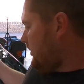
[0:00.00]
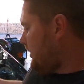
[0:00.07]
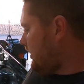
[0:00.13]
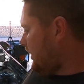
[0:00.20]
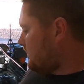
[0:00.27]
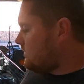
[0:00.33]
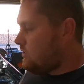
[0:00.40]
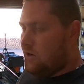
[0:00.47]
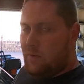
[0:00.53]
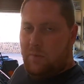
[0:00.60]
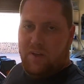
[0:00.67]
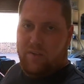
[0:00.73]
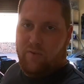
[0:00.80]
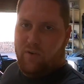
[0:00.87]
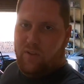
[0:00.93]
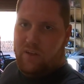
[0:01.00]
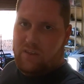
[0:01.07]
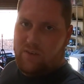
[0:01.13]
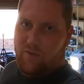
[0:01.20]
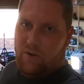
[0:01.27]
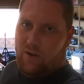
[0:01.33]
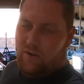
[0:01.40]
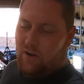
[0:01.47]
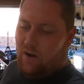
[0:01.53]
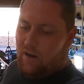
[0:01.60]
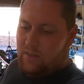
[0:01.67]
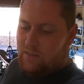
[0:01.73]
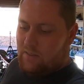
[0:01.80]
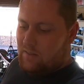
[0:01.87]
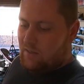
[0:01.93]
that's gonna be it for this video,
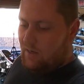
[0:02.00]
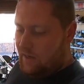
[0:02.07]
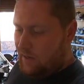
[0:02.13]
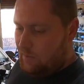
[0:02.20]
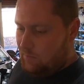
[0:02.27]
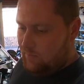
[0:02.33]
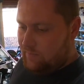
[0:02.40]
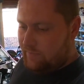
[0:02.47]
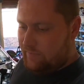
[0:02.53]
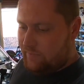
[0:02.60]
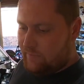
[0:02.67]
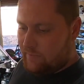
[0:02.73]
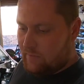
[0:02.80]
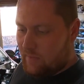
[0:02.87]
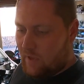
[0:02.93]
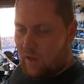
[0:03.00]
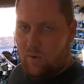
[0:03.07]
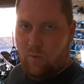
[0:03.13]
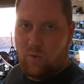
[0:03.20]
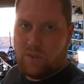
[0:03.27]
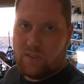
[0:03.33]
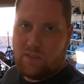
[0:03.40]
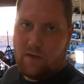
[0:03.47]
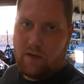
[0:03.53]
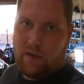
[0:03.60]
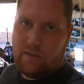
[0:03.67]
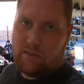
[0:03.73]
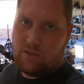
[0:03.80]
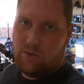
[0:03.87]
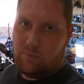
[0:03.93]
guys. Once
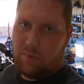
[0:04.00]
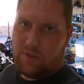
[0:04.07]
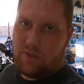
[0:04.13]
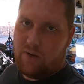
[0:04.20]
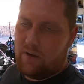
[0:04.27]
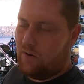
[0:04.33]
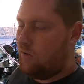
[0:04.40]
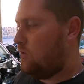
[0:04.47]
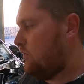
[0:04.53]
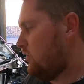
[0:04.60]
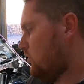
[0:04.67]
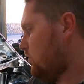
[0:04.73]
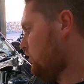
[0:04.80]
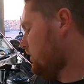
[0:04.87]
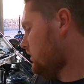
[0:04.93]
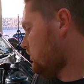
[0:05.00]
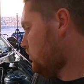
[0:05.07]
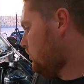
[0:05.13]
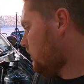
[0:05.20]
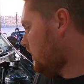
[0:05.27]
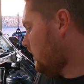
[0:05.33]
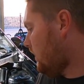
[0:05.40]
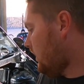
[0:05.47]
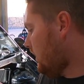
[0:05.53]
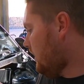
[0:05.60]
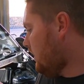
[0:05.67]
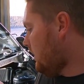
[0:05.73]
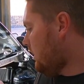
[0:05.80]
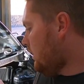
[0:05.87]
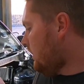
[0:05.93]
again, super tired after all this work.
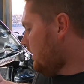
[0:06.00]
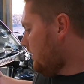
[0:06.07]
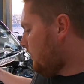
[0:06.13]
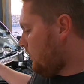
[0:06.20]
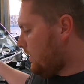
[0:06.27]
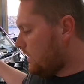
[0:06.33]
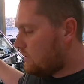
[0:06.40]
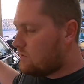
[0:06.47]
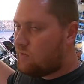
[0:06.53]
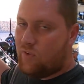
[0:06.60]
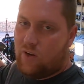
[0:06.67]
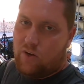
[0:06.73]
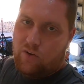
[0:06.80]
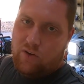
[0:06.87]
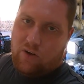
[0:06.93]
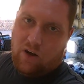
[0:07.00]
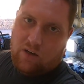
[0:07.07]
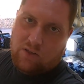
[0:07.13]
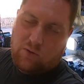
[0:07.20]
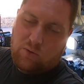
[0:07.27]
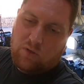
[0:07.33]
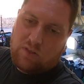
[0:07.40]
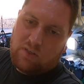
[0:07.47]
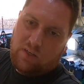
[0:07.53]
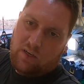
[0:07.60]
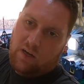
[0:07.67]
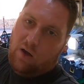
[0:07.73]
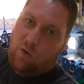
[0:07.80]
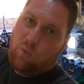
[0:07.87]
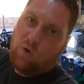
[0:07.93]
Next video you guys will see
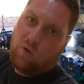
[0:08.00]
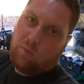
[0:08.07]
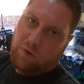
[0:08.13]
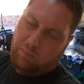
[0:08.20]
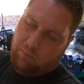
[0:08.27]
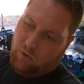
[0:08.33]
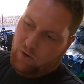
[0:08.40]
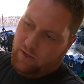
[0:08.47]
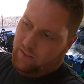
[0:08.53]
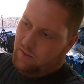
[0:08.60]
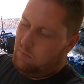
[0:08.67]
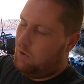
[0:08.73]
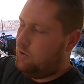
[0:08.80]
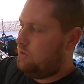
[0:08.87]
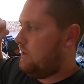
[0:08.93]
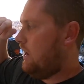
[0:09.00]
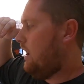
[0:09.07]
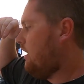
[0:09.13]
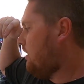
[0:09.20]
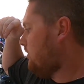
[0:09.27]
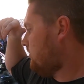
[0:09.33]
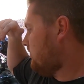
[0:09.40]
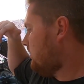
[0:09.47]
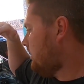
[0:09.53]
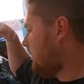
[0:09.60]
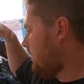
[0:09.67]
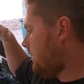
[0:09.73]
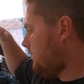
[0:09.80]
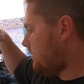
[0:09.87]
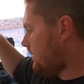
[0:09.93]
I will be pulling the motor out,
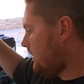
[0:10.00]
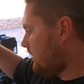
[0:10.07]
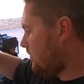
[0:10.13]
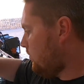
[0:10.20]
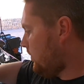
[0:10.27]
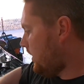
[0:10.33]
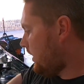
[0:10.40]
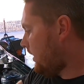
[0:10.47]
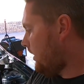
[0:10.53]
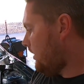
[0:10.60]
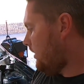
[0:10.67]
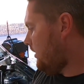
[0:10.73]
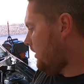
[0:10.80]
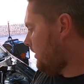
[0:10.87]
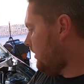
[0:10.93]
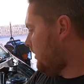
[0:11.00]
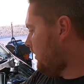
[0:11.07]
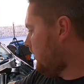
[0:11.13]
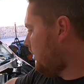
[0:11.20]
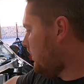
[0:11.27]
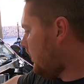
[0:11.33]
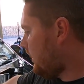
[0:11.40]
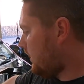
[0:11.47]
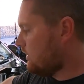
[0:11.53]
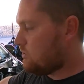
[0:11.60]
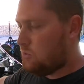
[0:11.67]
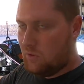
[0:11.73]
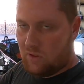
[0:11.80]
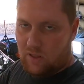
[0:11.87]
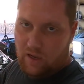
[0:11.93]
and then we can, I guess
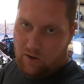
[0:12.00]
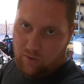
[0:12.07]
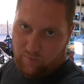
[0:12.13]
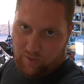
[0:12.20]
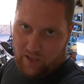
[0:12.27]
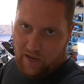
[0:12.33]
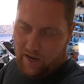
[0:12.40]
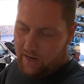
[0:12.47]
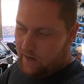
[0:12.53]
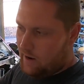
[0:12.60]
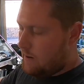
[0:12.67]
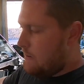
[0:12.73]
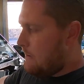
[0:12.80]
we'll take off the head,